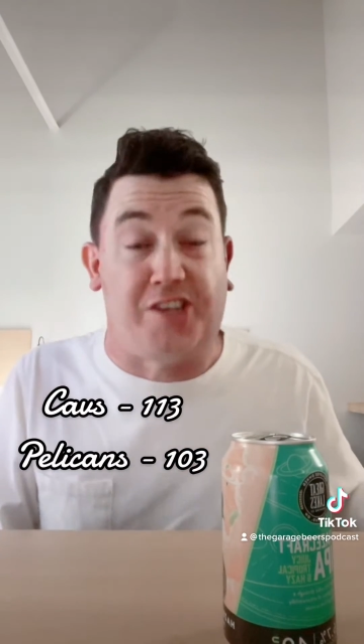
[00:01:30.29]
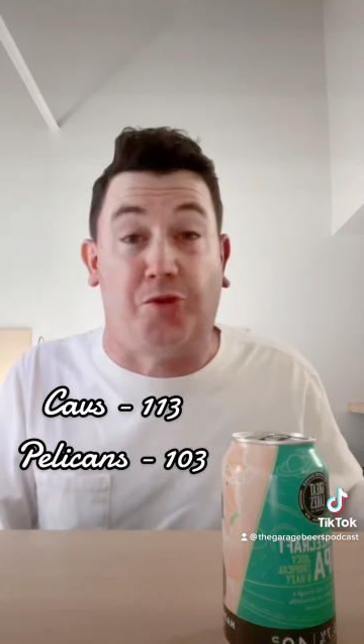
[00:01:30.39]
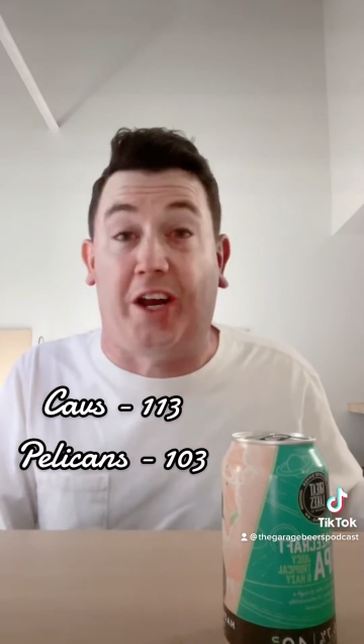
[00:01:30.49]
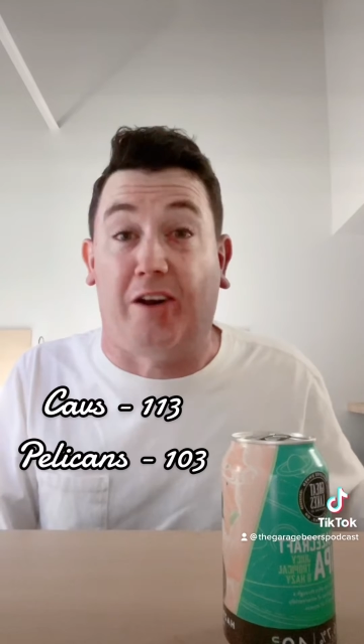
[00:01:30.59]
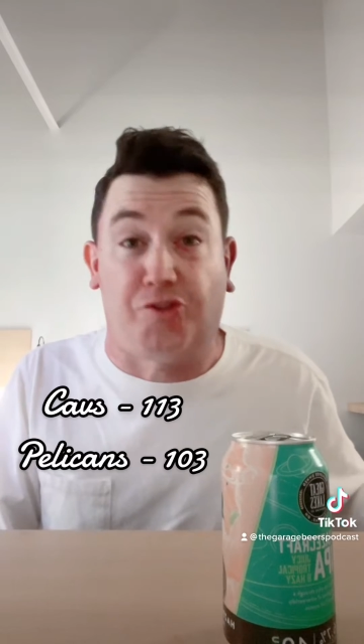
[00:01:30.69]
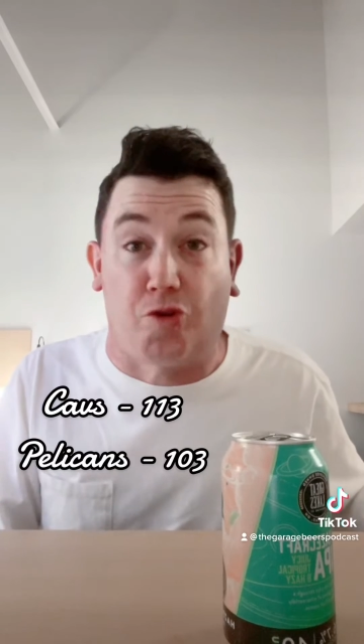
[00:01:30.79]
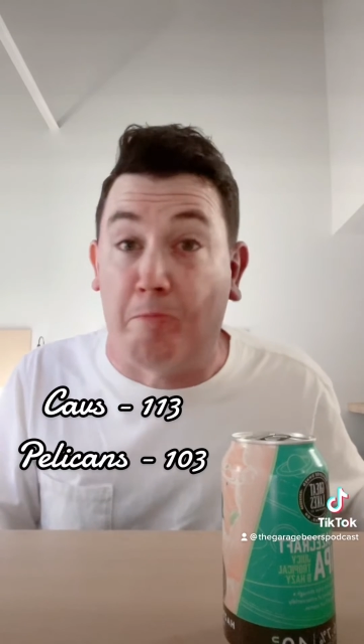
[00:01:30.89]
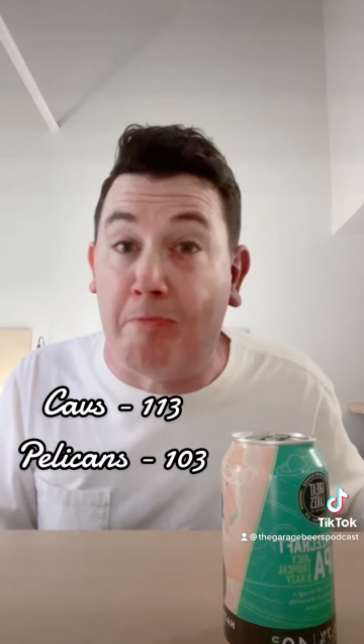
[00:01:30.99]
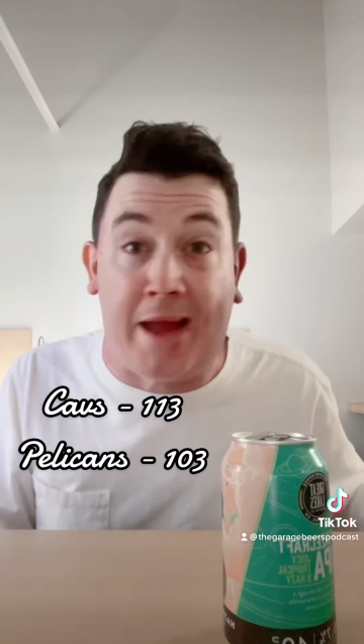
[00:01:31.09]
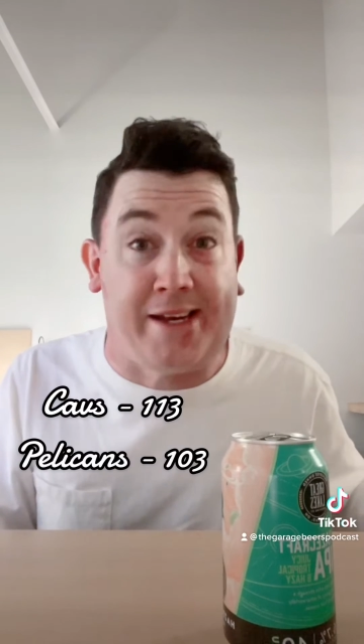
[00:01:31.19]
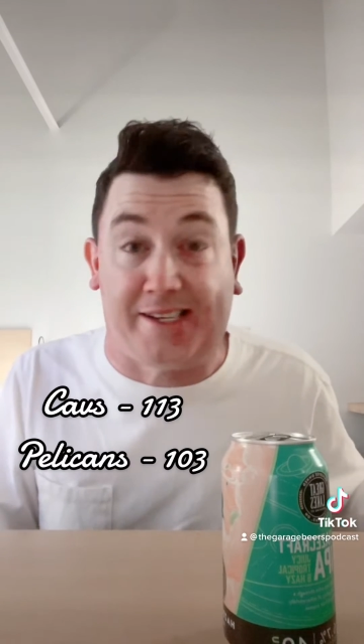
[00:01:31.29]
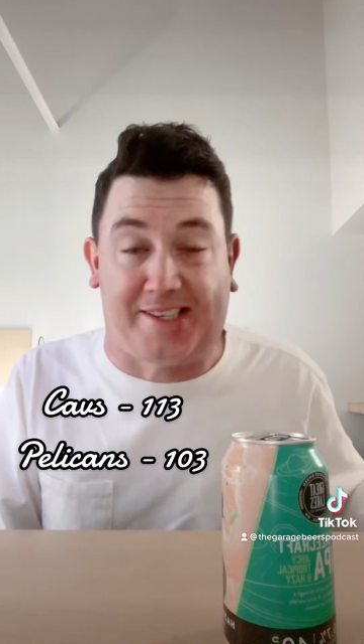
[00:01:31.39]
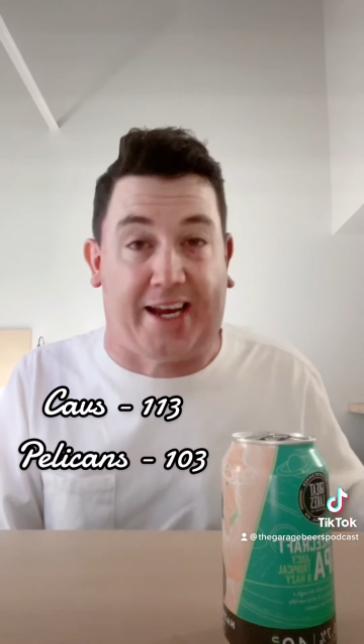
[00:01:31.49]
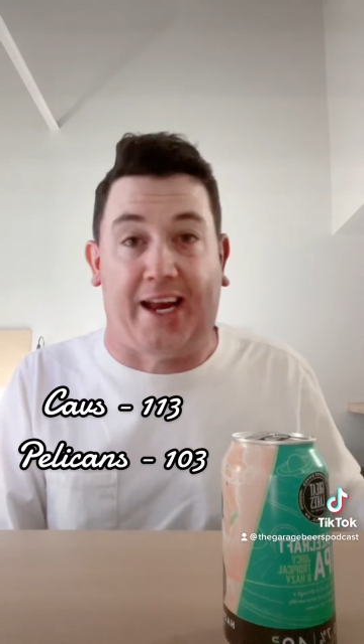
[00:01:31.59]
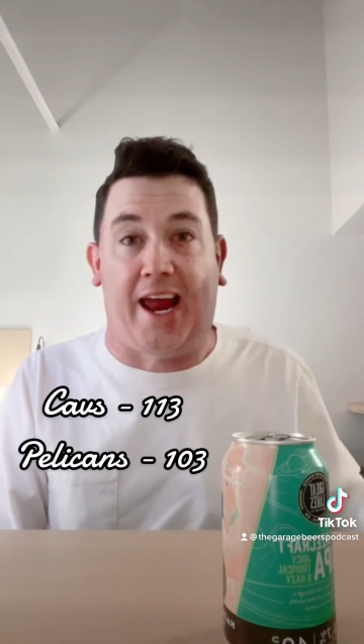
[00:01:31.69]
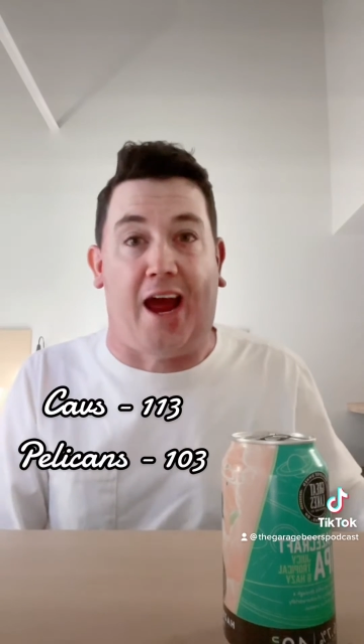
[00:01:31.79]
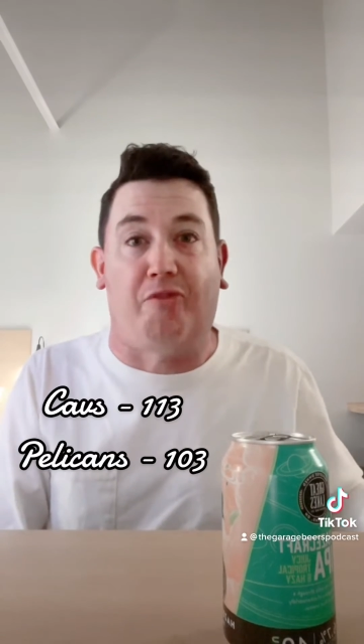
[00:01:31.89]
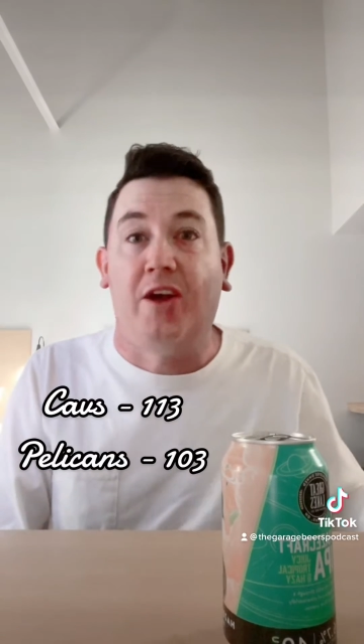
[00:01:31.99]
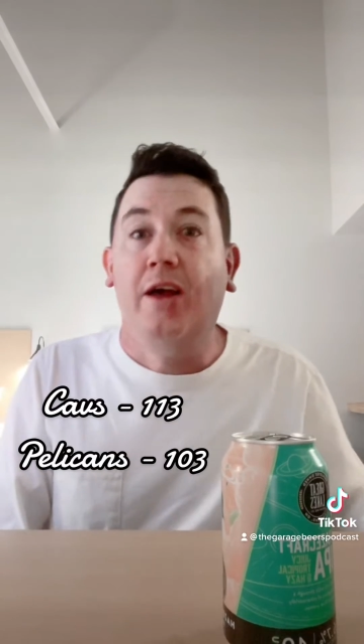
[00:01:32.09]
so he had a tremendous second half.